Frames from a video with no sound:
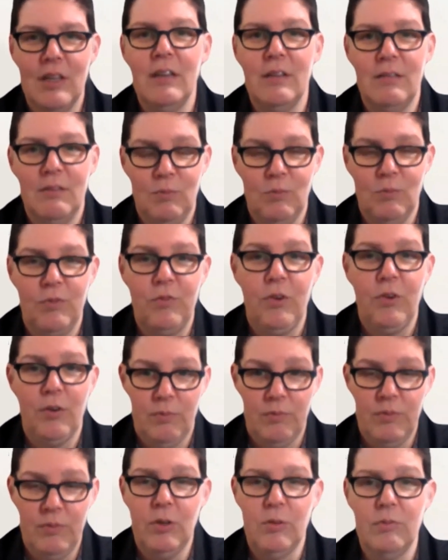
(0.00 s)
it
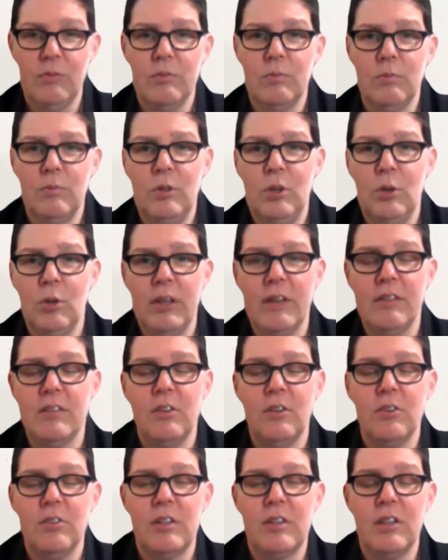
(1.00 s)
for your
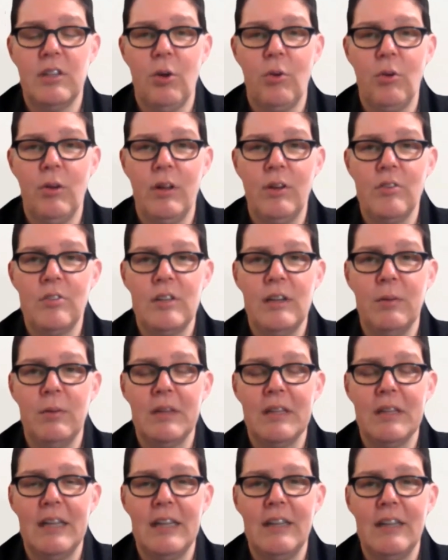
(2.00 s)
listeners that don't
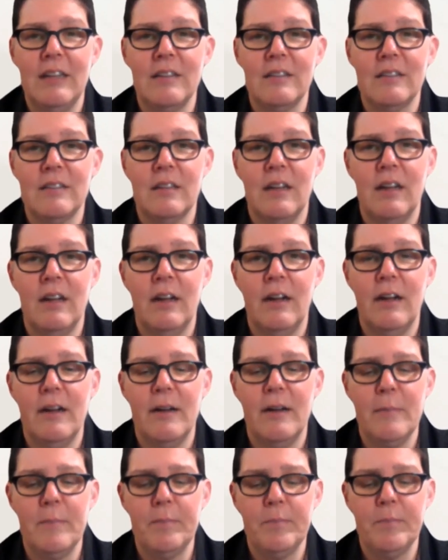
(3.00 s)
understand what that is,
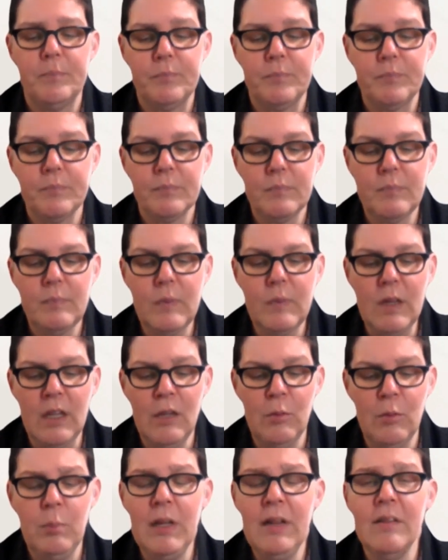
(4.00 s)

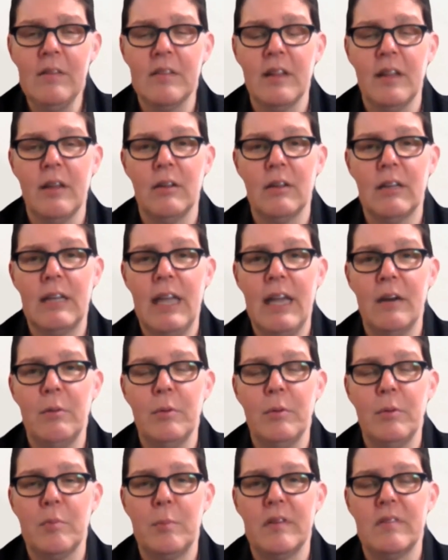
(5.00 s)
it means that
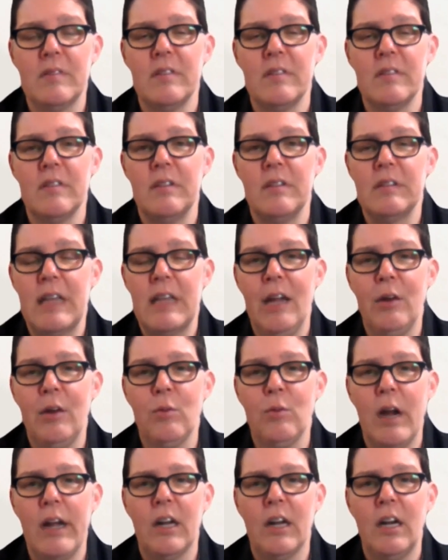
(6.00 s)
cannabis businesses
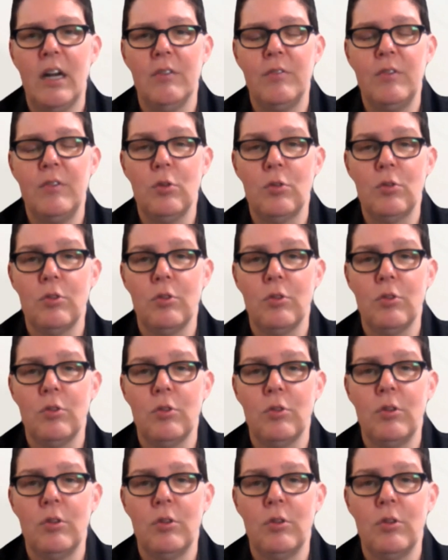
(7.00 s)
can't write off
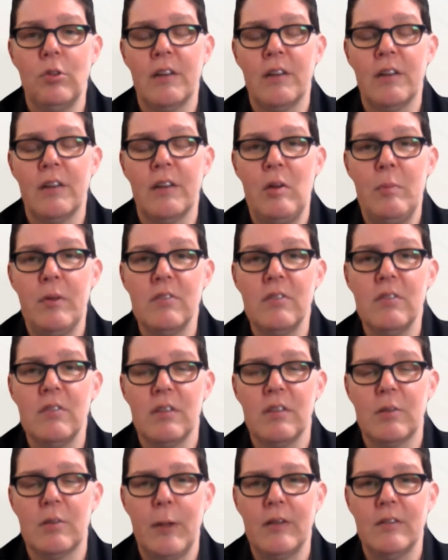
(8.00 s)
usual customary business
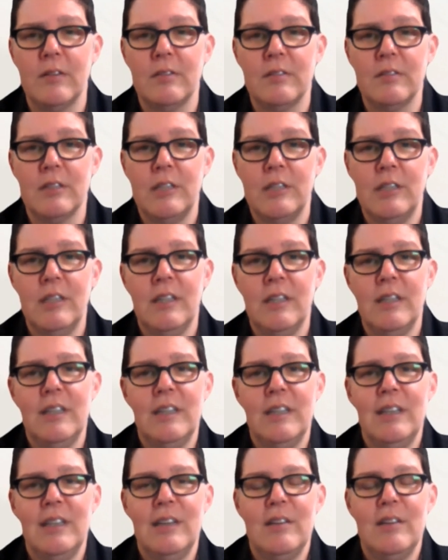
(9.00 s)
expenses.
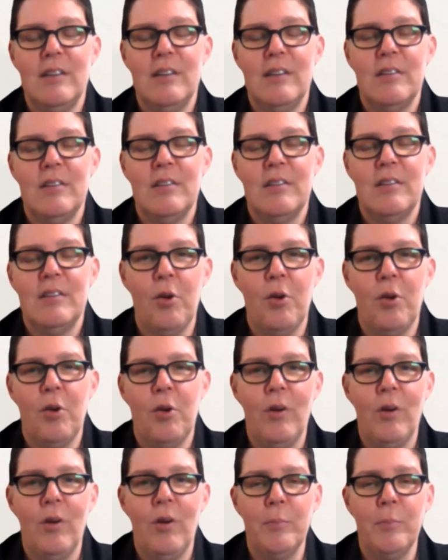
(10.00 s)
So
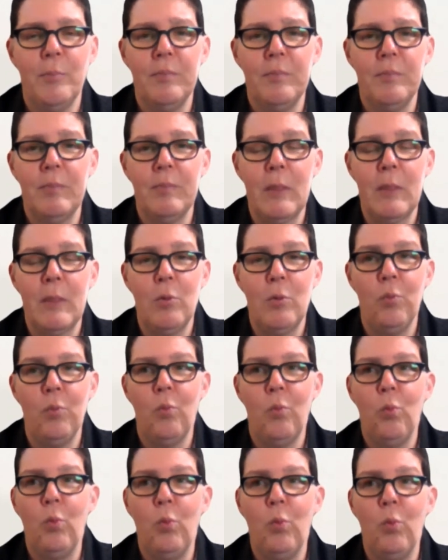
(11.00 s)

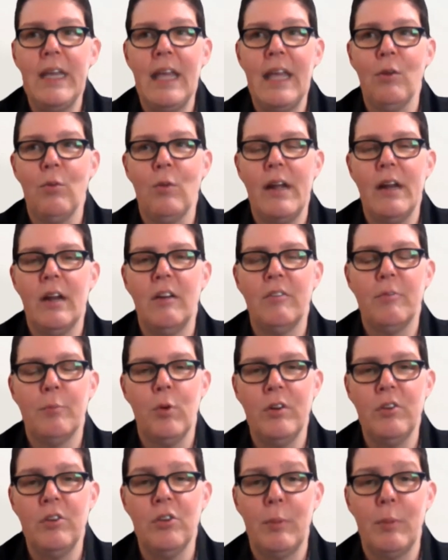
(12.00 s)
we can't write off
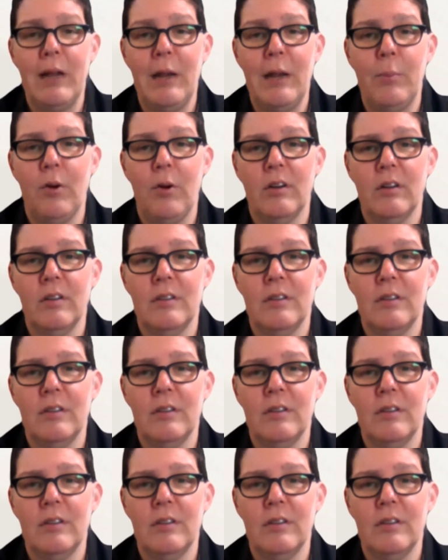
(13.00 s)
printer paper.